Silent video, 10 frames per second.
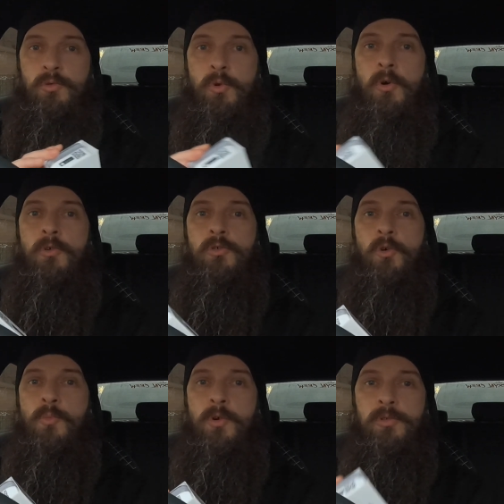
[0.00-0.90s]
do all
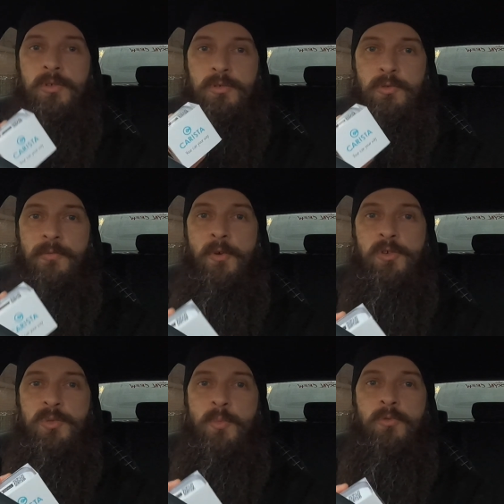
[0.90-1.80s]
your mods the
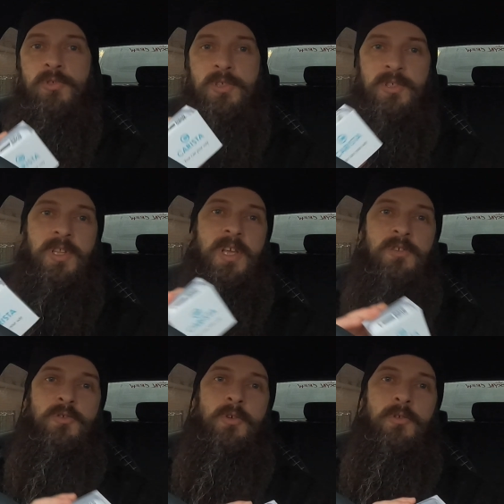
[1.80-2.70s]
first month, then
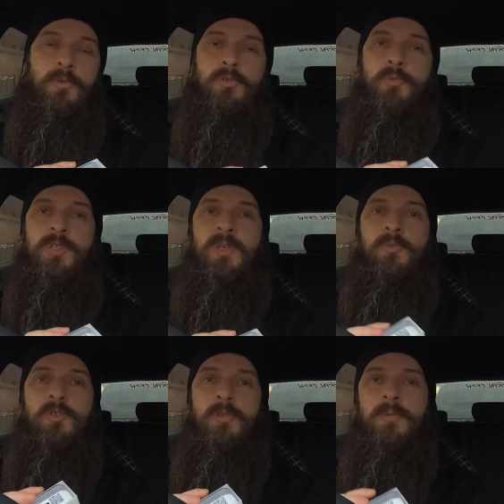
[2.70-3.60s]
cancel your
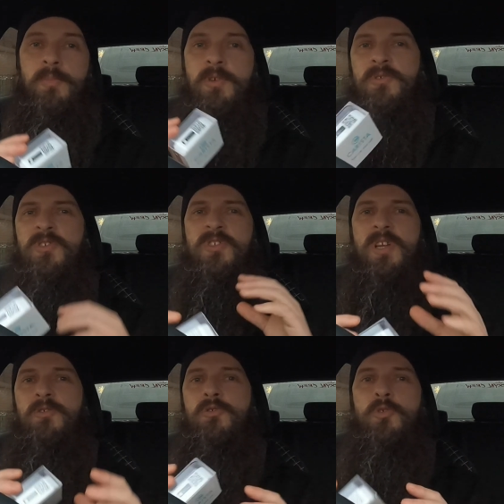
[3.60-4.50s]
subscription, because you
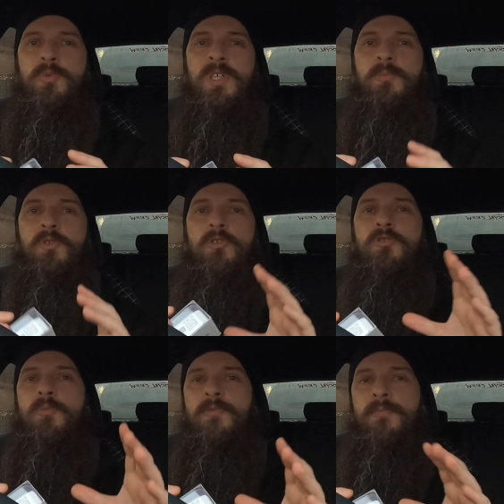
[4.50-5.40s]
start a
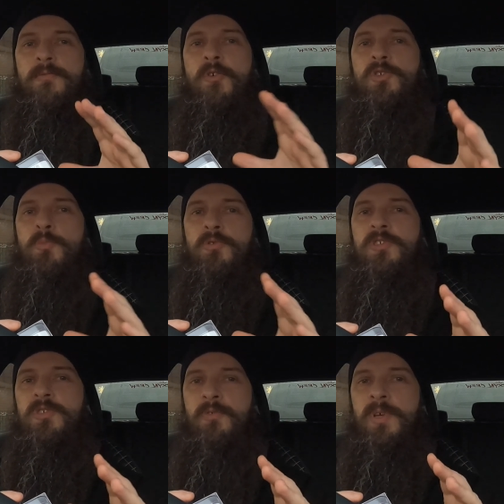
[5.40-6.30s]
subscription, the first
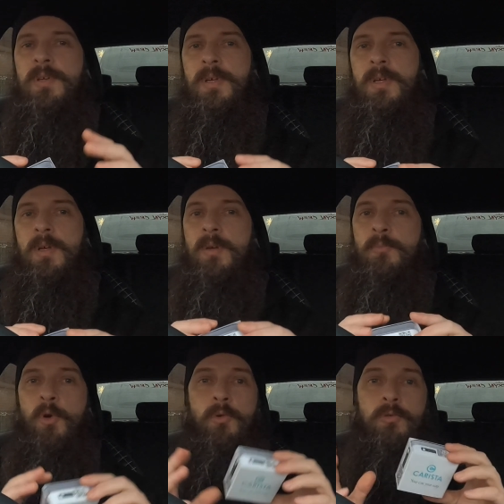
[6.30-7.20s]
month is free,
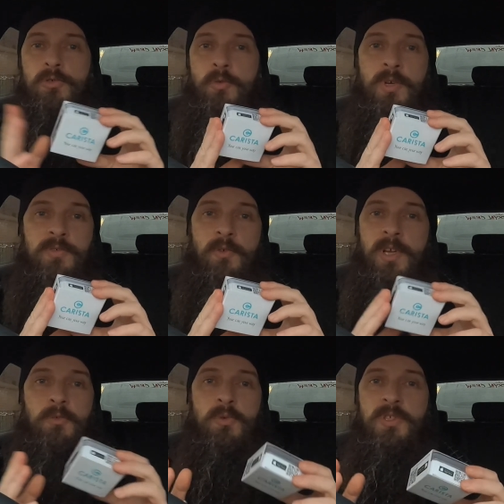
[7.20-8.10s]
but otherwise
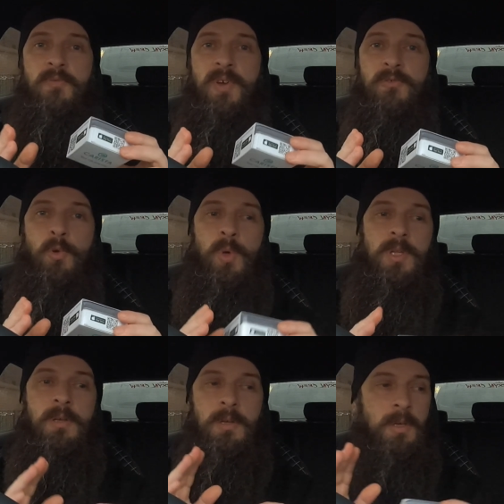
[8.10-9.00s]
for like 25
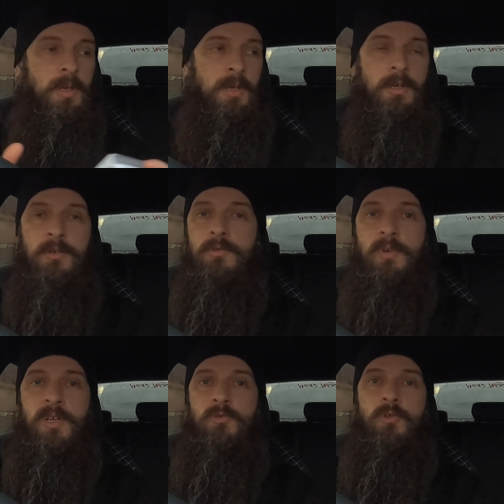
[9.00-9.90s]
quid,
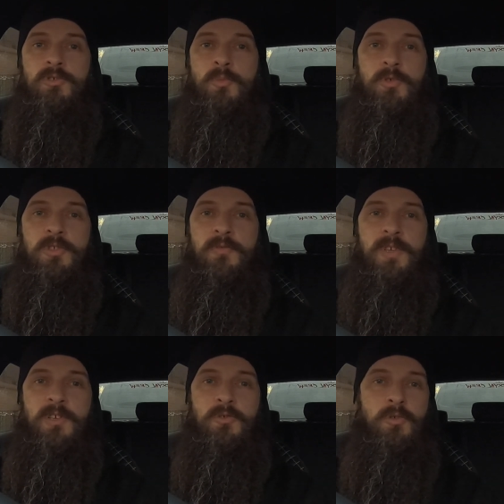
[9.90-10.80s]
you can do all the
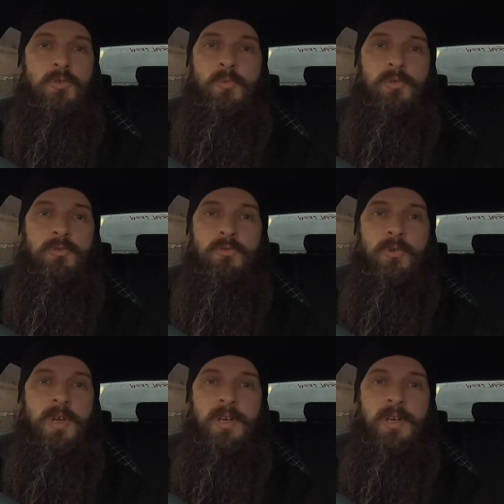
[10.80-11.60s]
modification you want to your